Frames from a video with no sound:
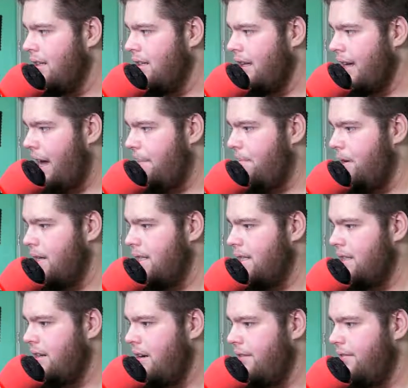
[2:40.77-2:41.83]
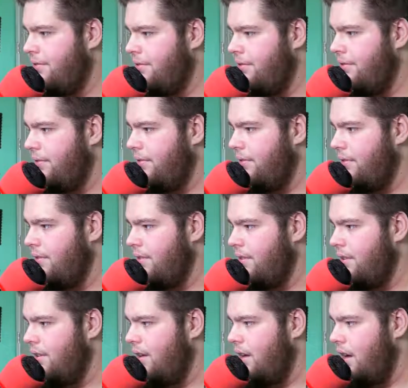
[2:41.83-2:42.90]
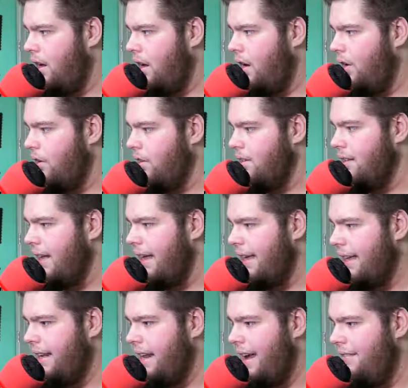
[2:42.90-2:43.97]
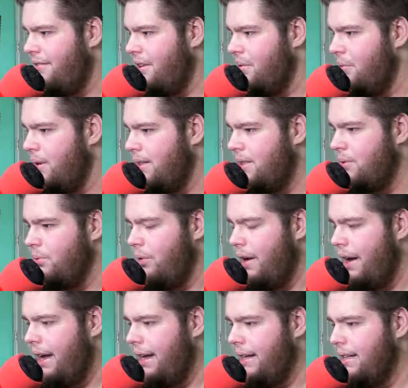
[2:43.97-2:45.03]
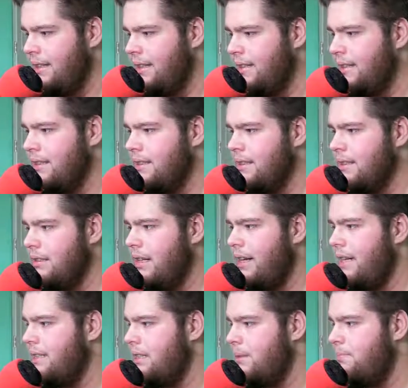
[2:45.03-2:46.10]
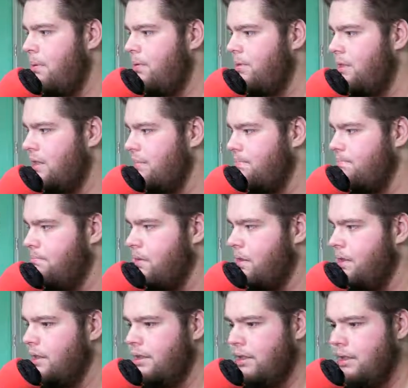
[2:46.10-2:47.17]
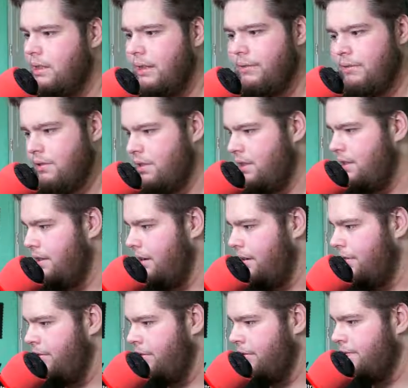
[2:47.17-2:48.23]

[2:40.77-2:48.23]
Like, I put stuff all, like, in every which way. Like, I just posted a bunch of different stuff.